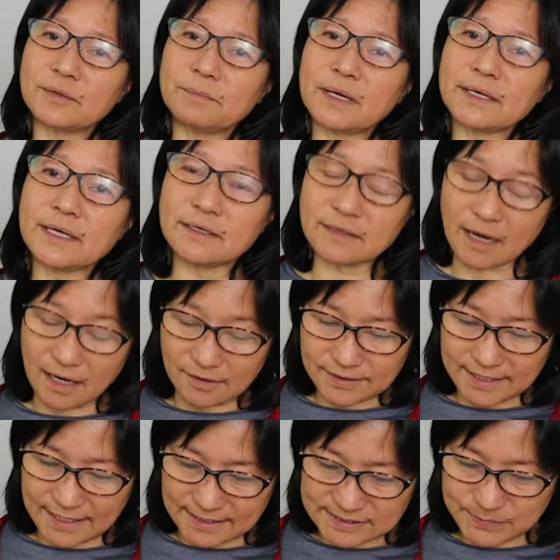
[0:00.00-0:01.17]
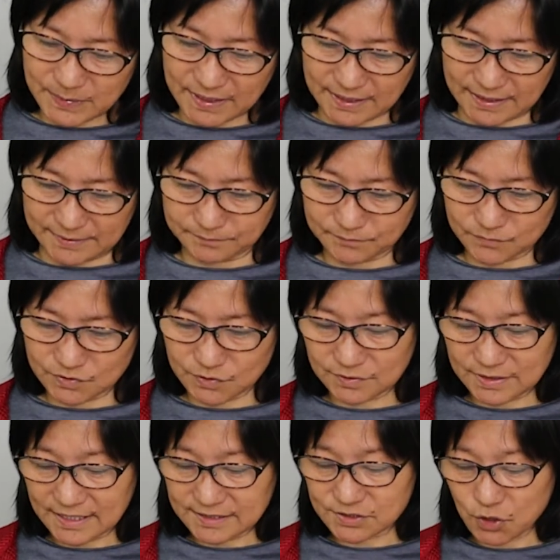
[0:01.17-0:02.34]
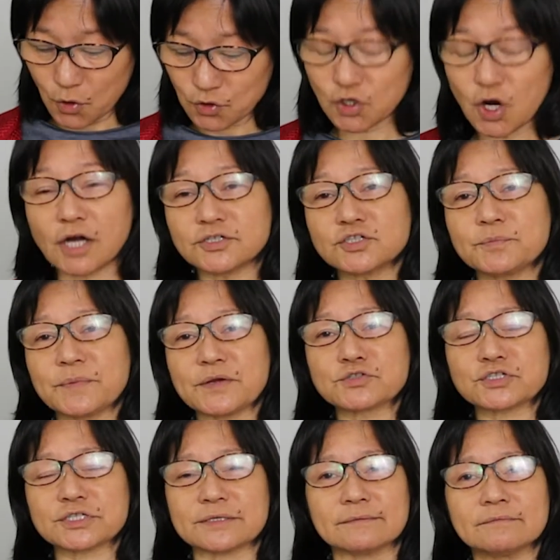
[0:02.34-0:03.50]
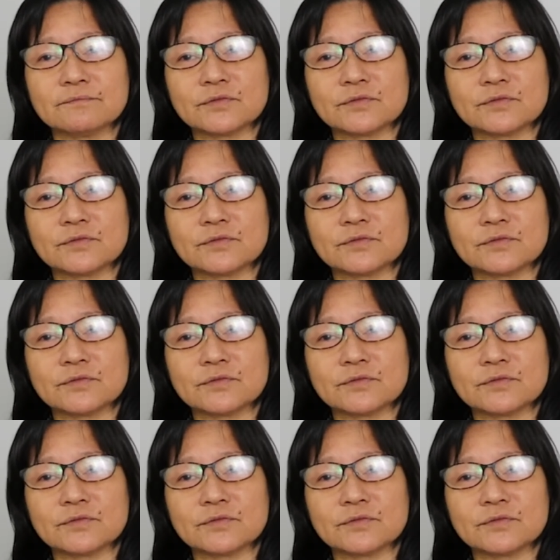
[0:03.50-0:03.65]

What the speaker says: money in the RDSP, so that is own contribution.